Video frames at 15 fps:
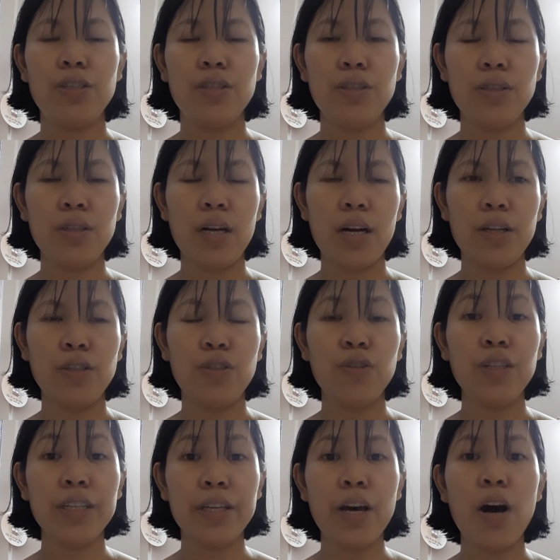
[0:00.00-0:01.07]

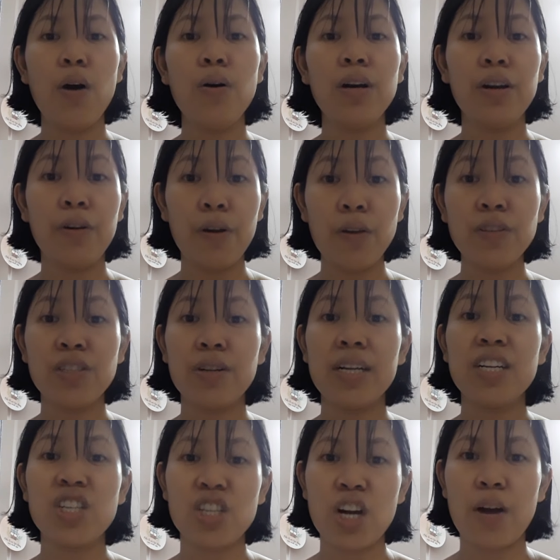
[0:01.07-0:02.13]
to go grocery
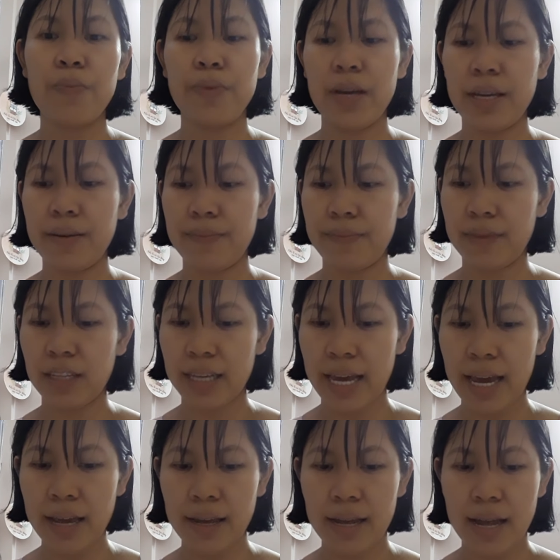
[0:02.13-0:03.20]
shopping.
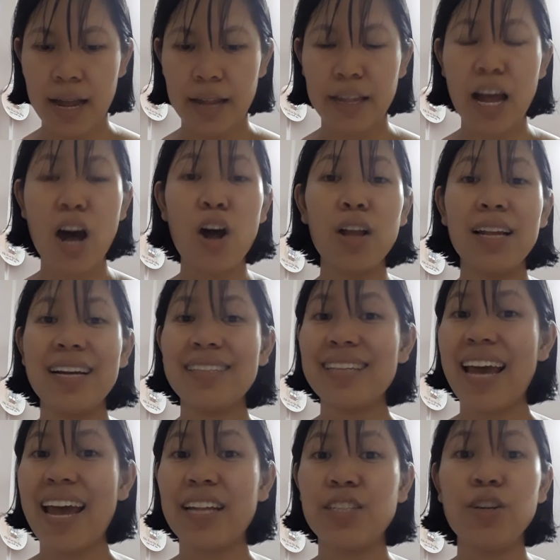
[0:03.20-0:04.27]
Okay, now let's
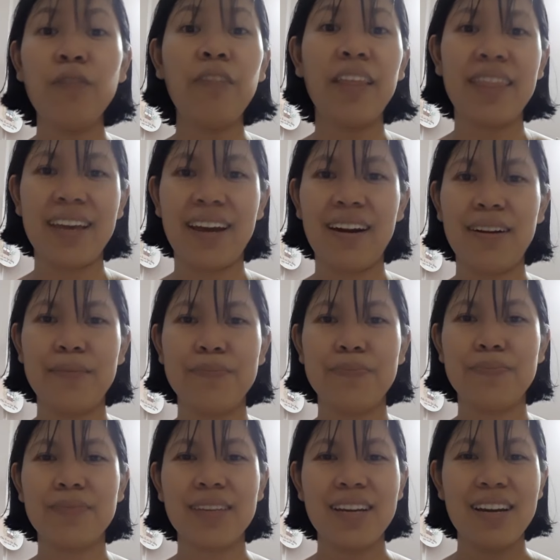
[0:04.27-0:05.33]
head over there.
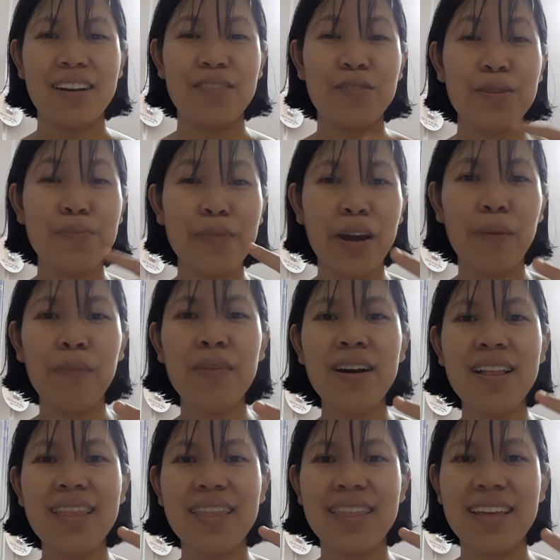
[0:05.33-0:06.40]

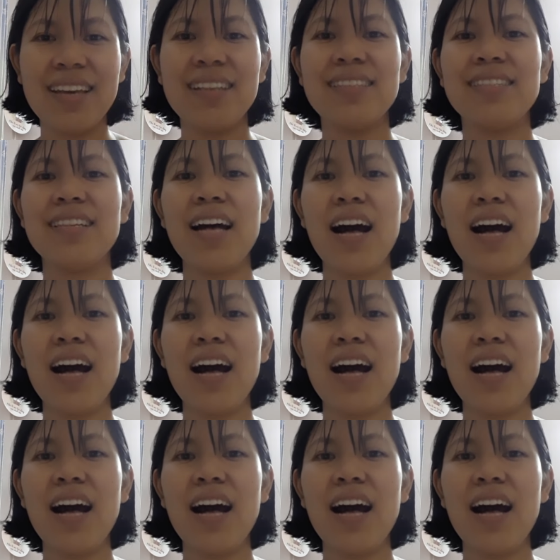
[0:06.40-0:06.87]
Remember these